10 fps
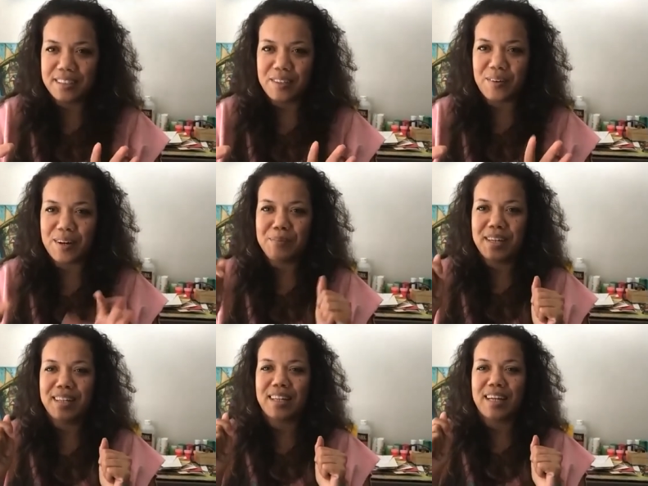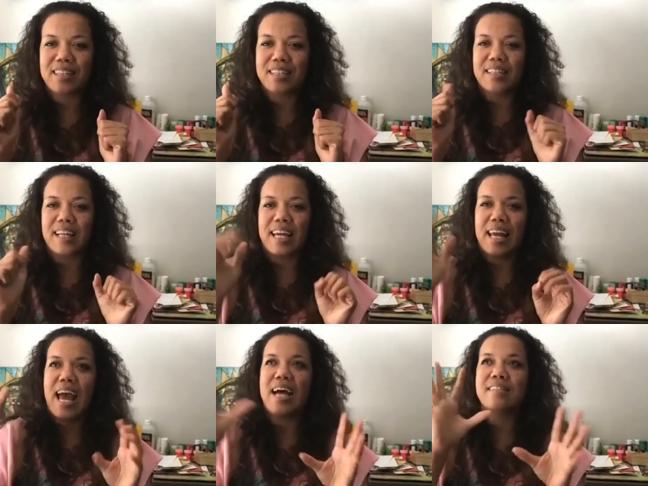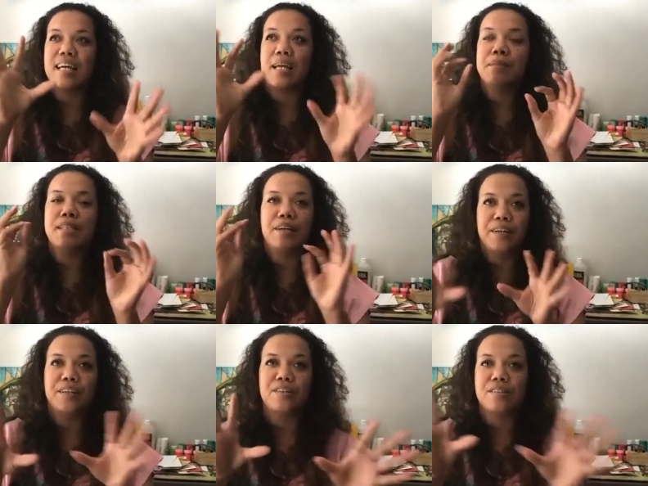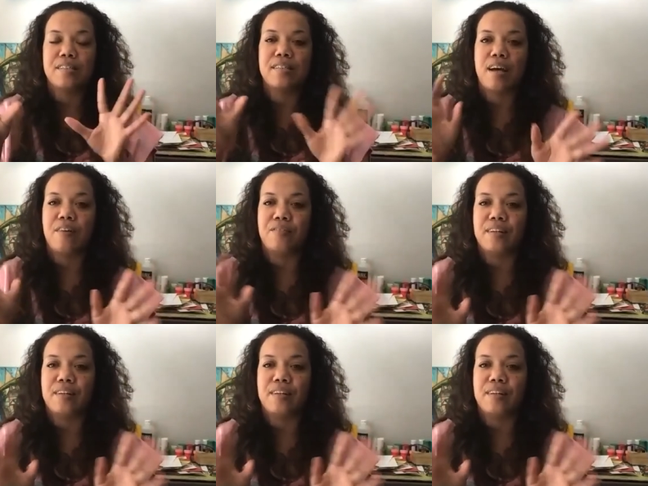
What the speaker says: You know what I mean? Like it has like materials and stuff.